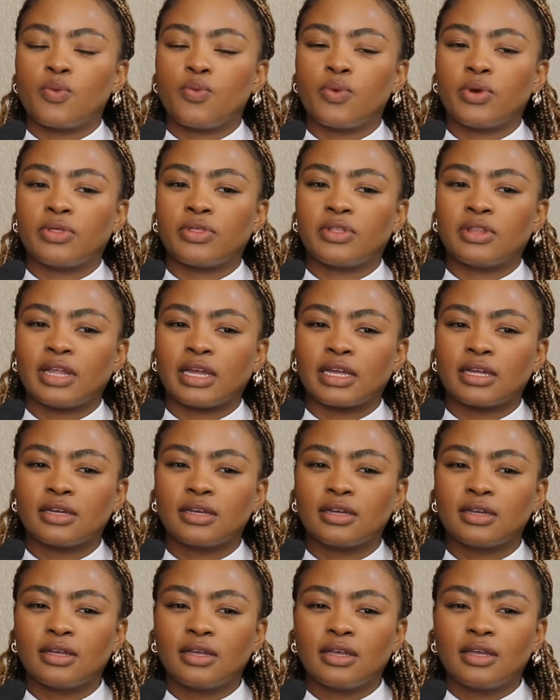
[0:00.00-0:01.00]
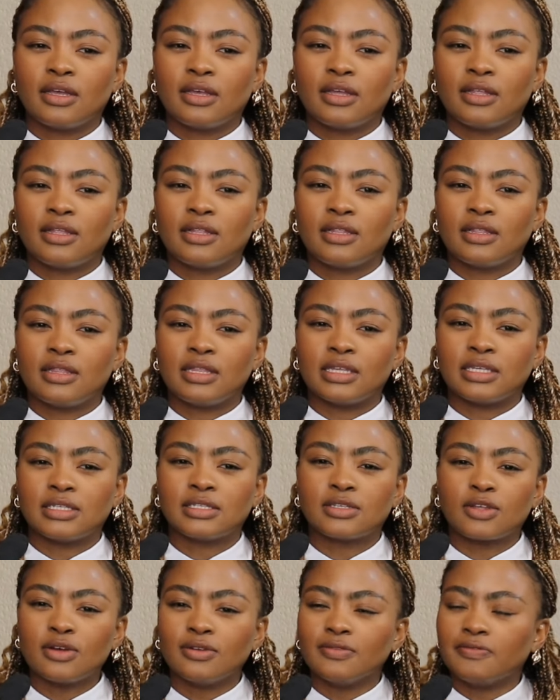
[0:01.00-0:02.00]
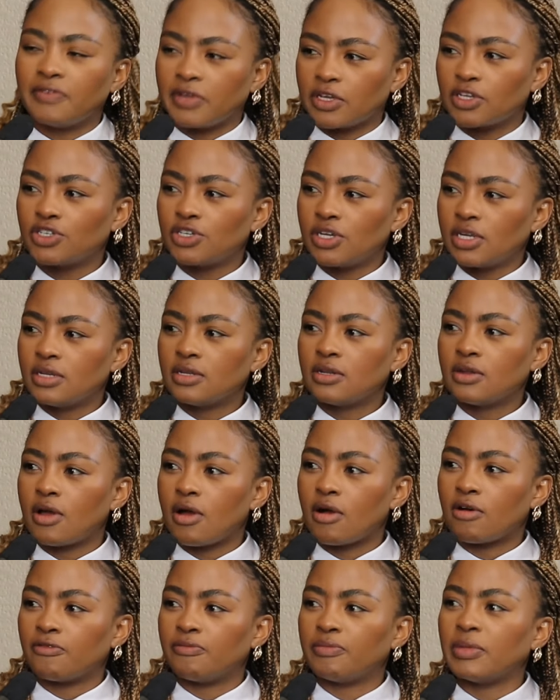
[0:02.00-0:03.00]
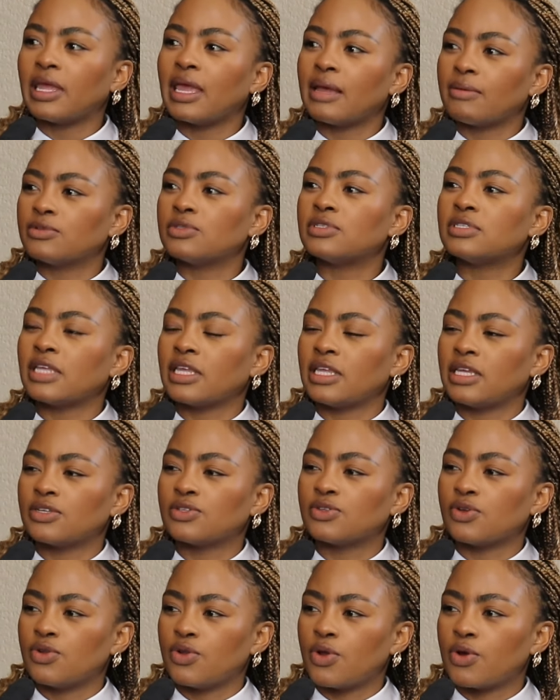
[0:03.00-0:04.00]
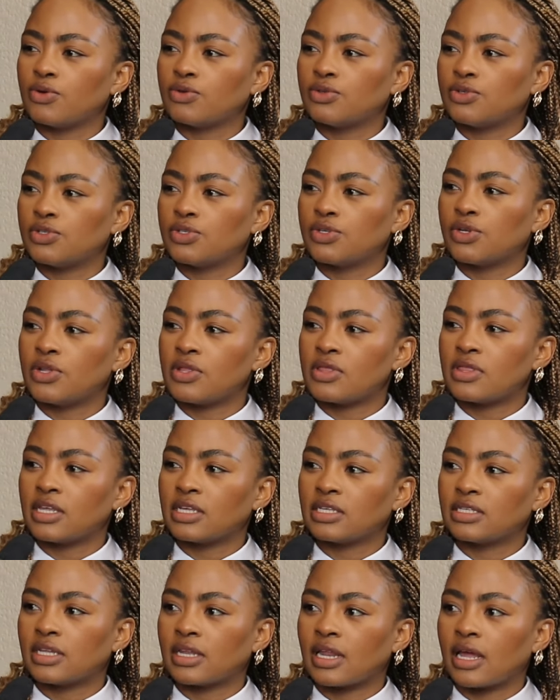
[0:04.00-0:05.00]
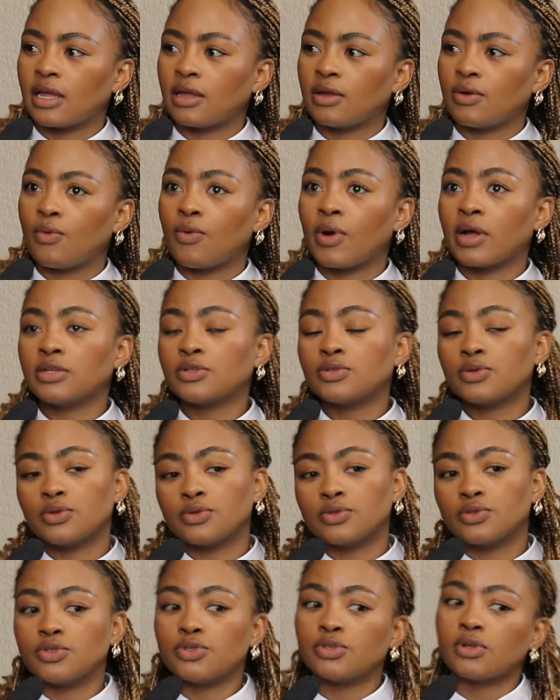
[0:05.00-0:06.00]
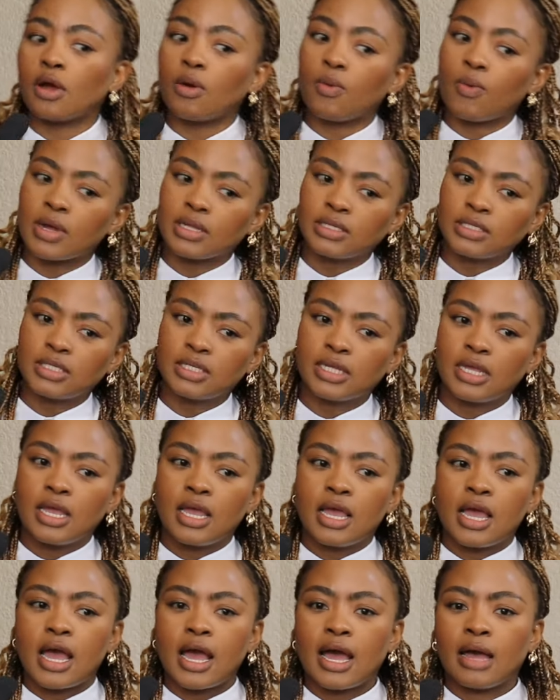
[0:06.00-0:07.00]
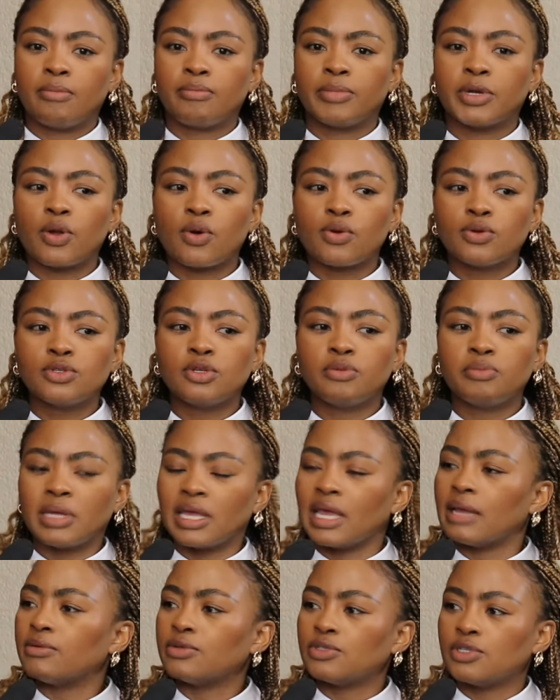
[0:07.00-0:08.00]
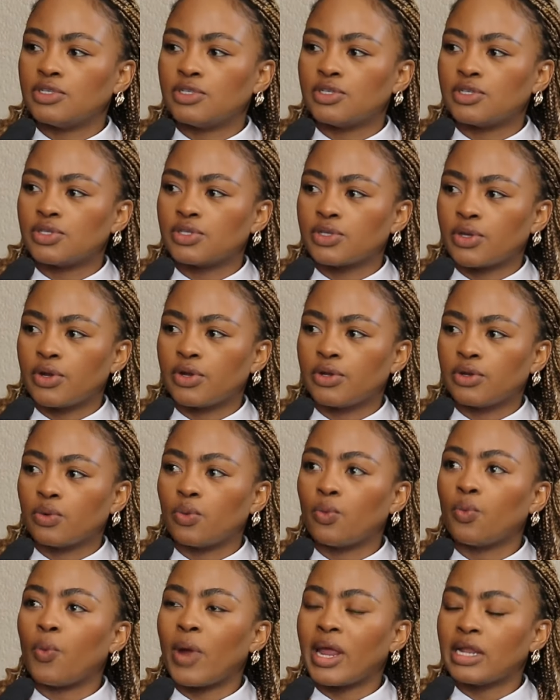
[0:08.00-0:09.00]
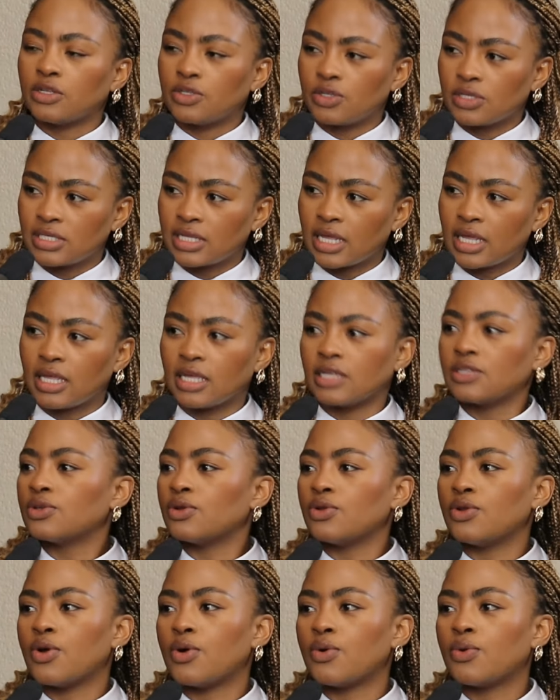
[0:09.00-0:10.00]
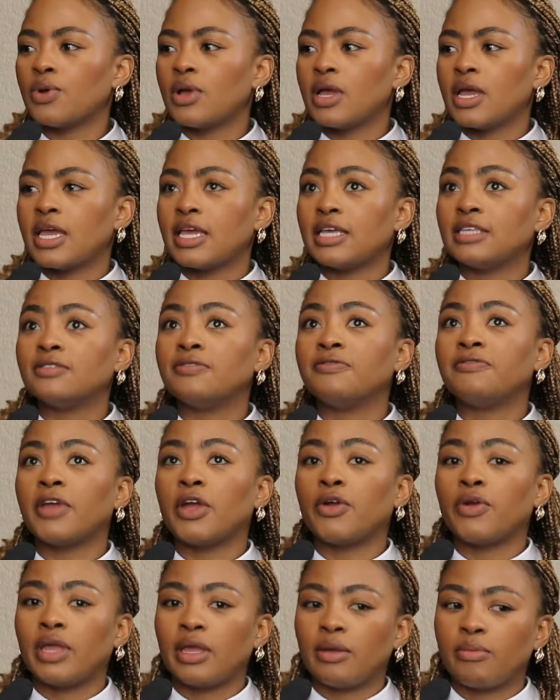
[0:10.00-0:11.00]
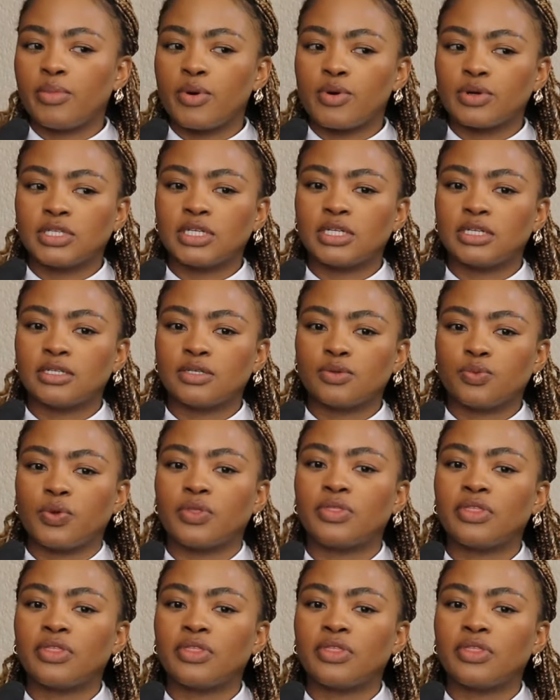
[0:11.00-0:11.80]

with like, this conviction of being able to say yes or no to right, certain things that right. I want or do not want. Yeah. Um, but also being able to discern when to say yes mm, or no mm, is very important mm.